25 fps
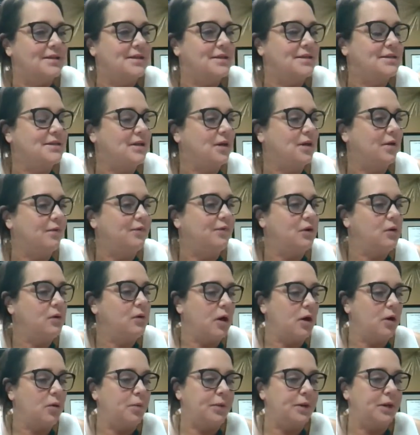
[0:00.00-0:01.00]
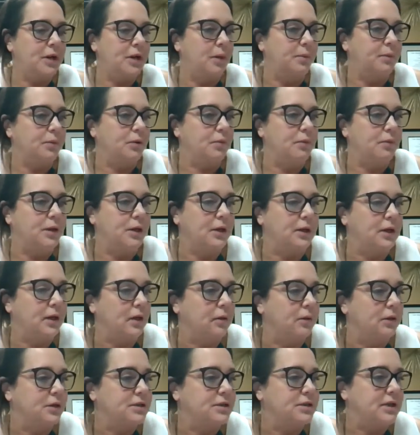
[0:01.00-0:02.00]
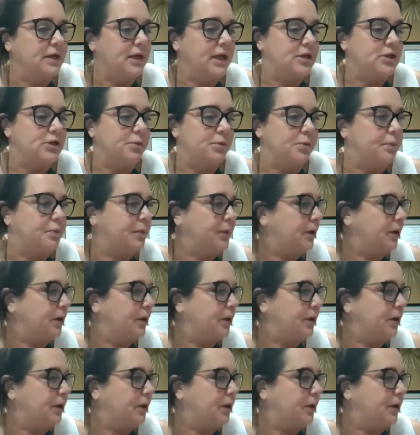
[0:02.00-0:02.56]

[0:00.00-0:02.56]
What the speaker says: So if you open up your Millionaire Real Estate Agent